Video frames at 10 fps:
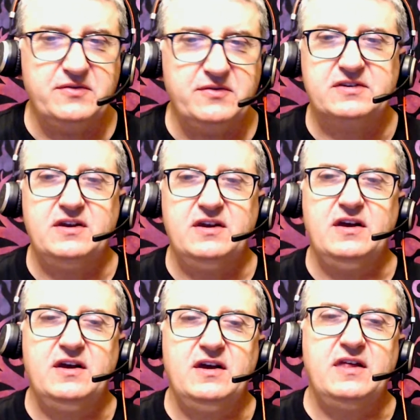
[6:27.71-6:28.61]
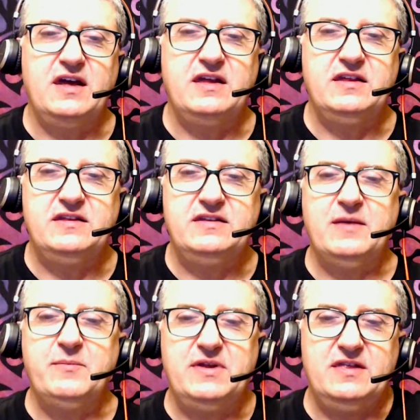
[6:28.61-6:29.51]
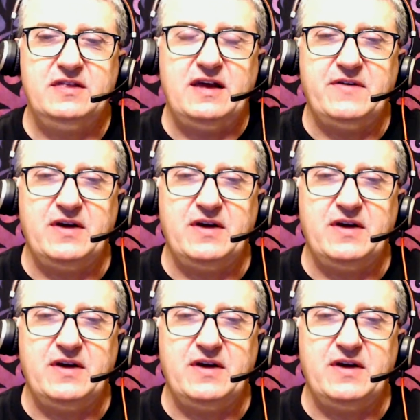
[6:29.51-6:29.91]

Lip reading: that dampen that vibration.